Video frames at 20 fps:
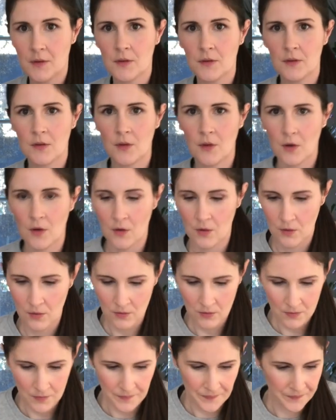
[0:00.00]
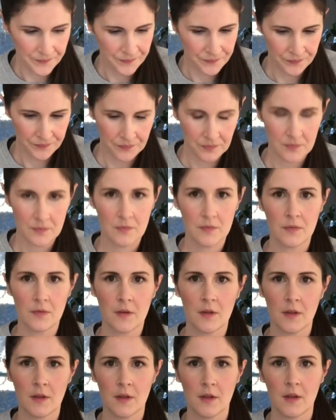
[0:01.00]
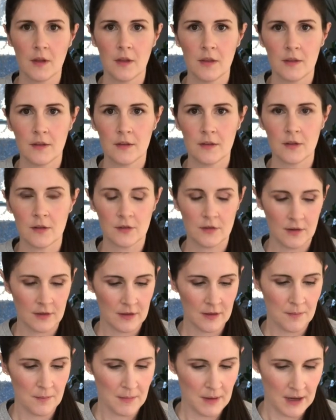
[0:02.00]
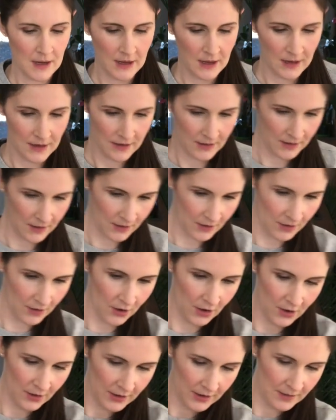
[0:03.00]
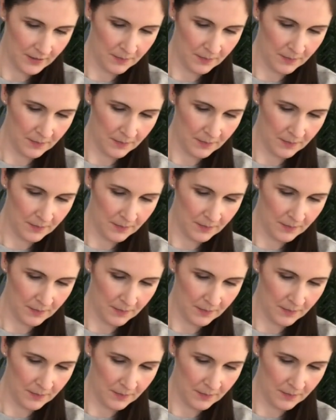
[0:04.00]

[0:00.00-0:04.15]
So, this looks like the main garden